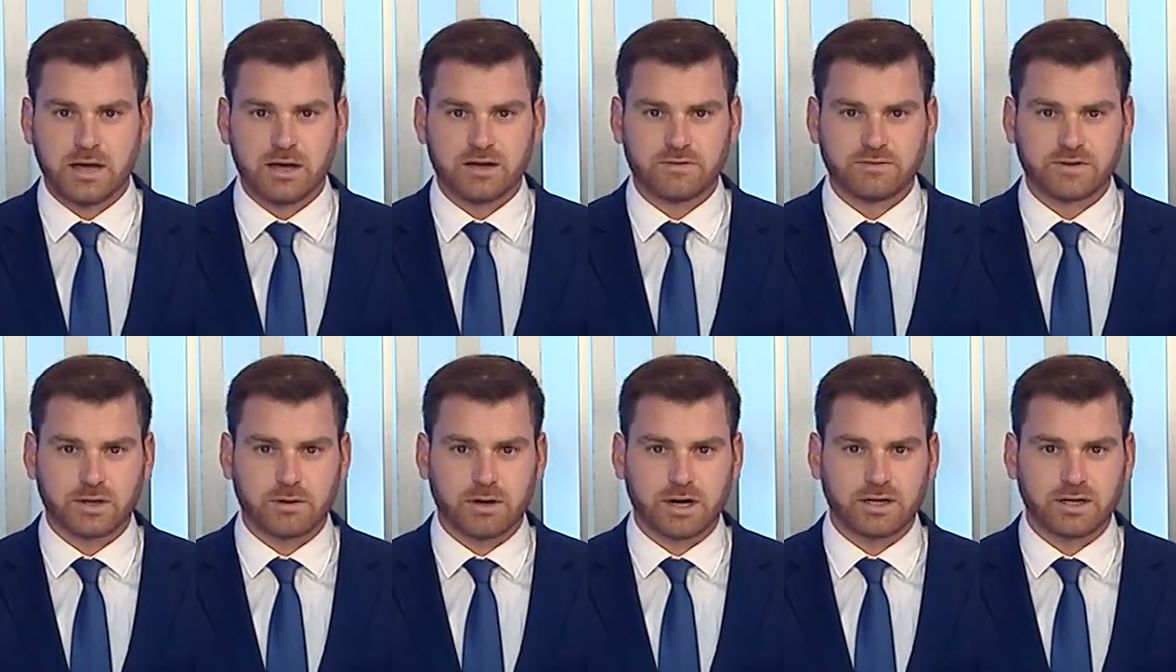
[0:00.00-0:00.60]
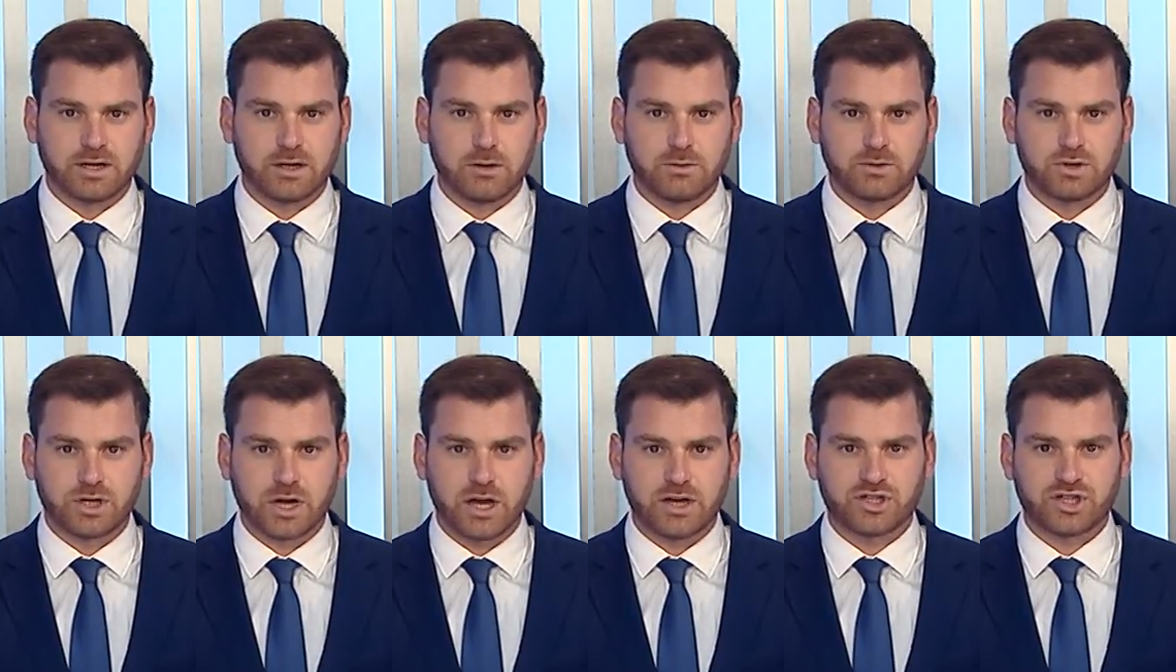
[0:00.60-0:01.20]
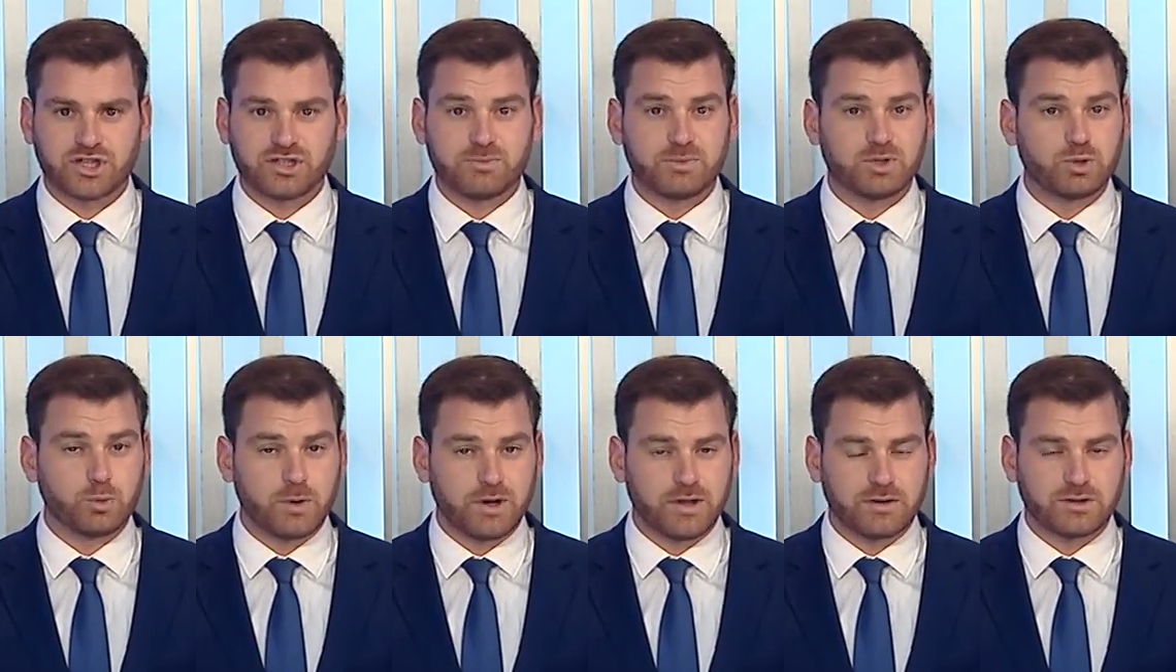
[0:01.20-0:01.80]
if direct negotiations
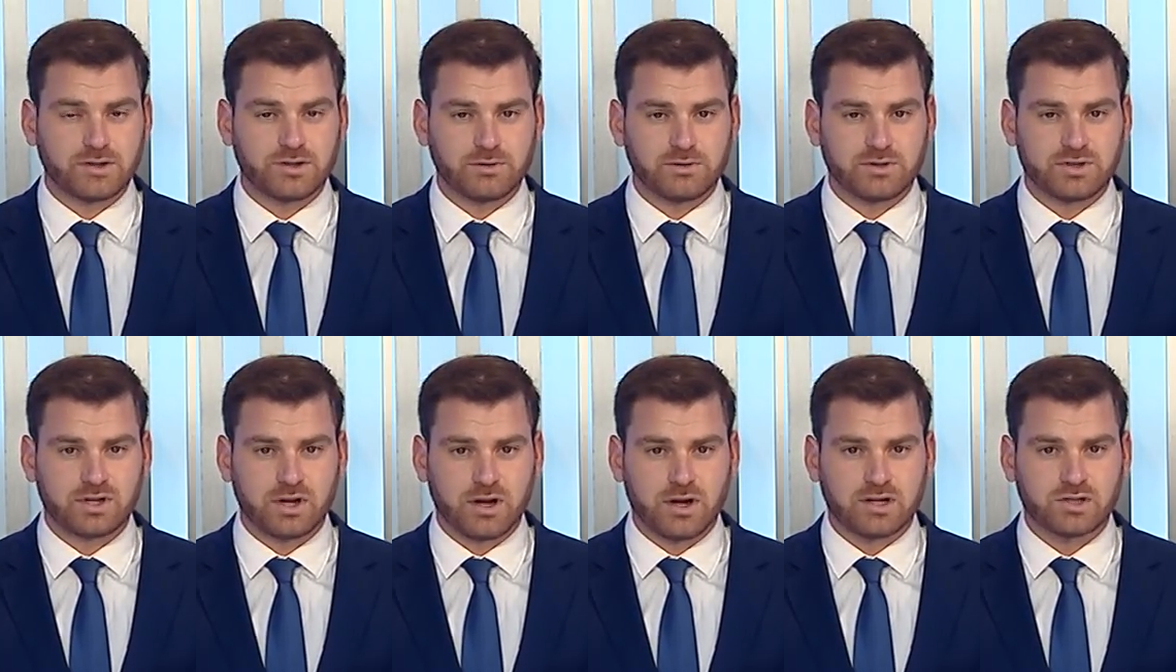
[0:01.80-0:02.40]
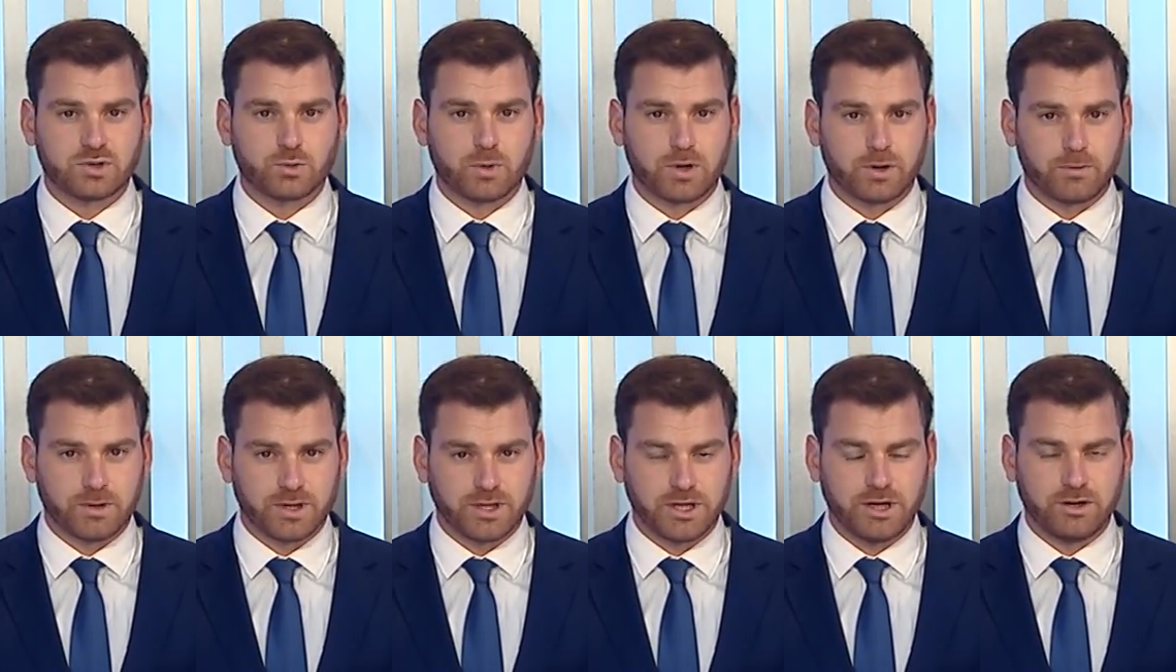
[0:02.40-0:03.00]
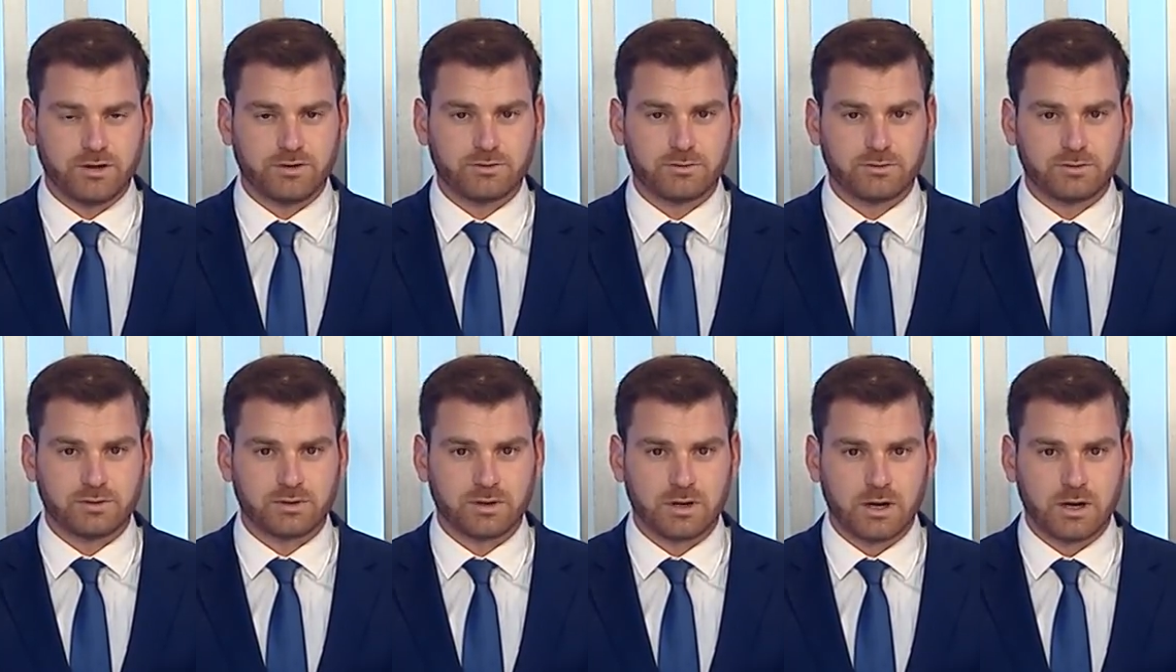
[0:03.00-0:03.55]
between the two sides were renewed.